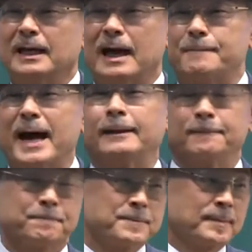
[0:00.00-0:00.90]
The
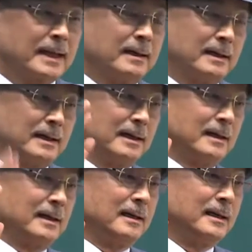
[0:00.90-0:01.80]
textbooks
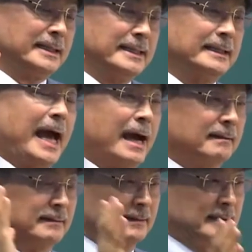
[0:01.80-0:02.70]
are
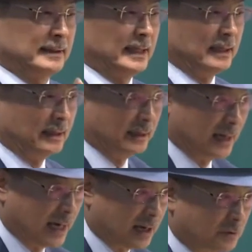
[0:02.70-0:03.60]
explaining
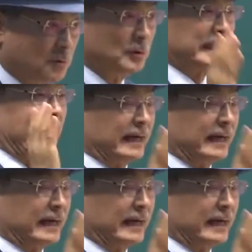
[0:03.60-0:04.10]
only through